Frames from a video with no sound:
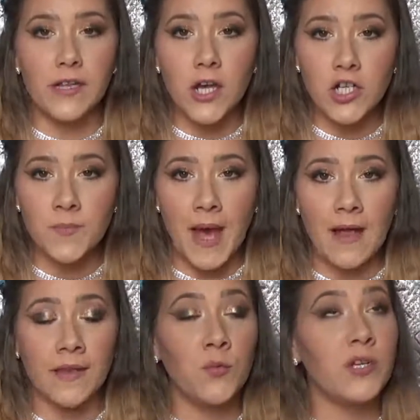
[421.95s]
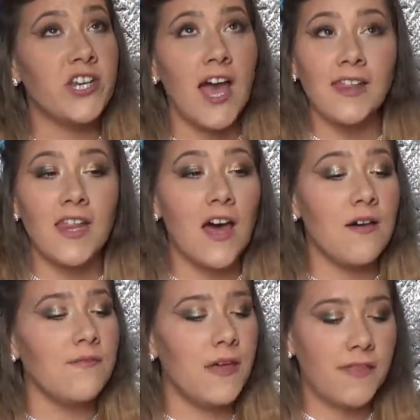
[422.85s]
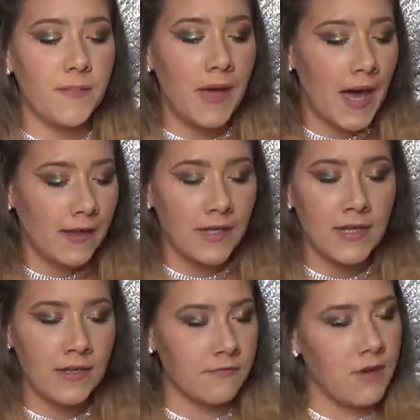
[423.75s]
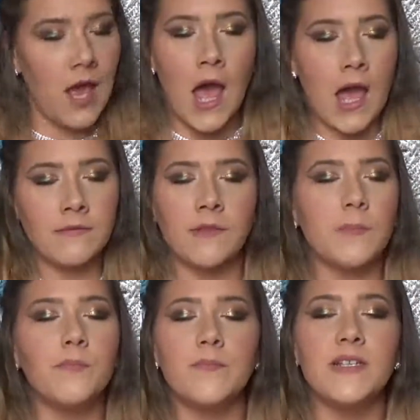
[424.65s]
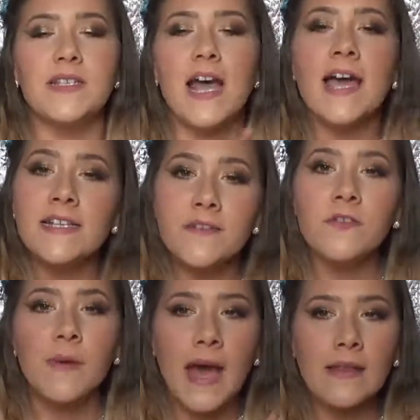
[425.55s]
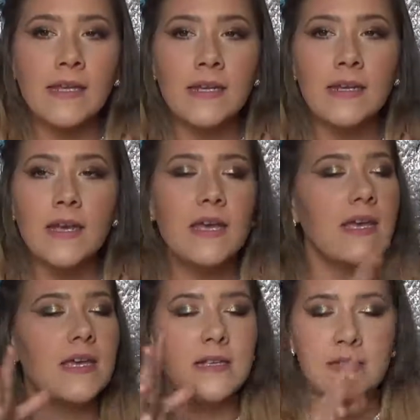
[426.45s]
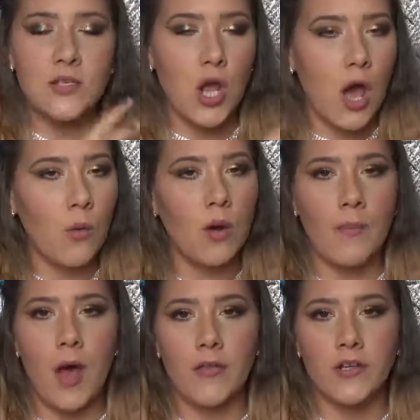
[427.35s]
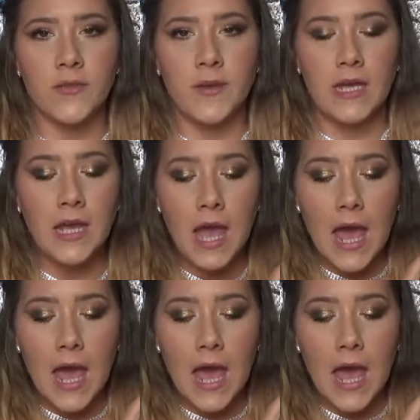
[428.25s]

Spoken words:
large palette, which I love. The palette, the size of the palette is not what bothers me.